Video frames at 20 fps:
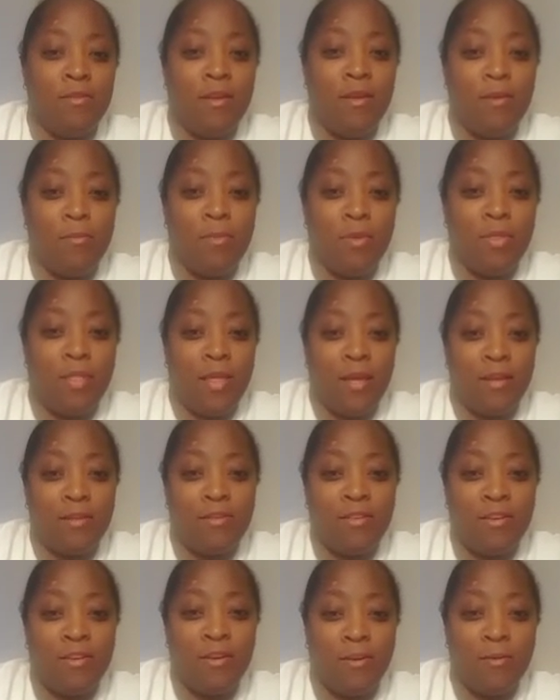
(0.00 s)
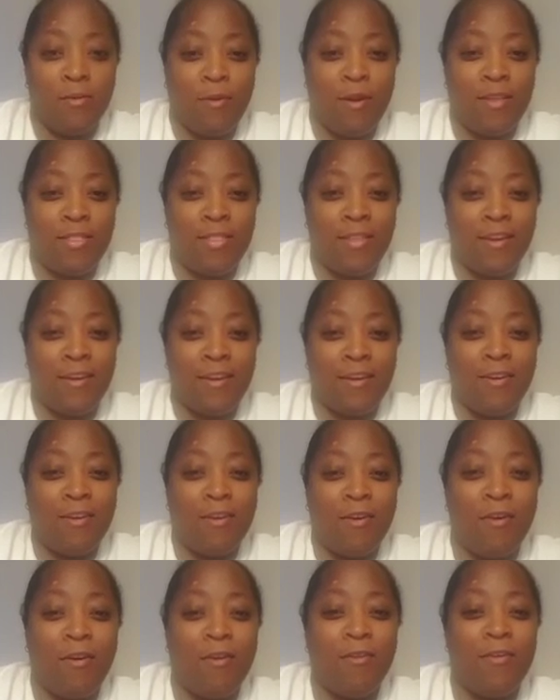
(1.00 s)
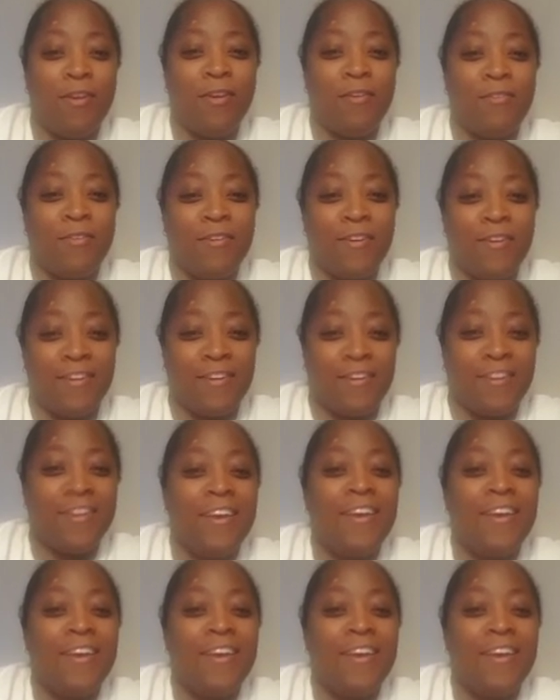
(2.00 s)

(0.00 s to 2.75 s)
Same be like, see her right there? Go give her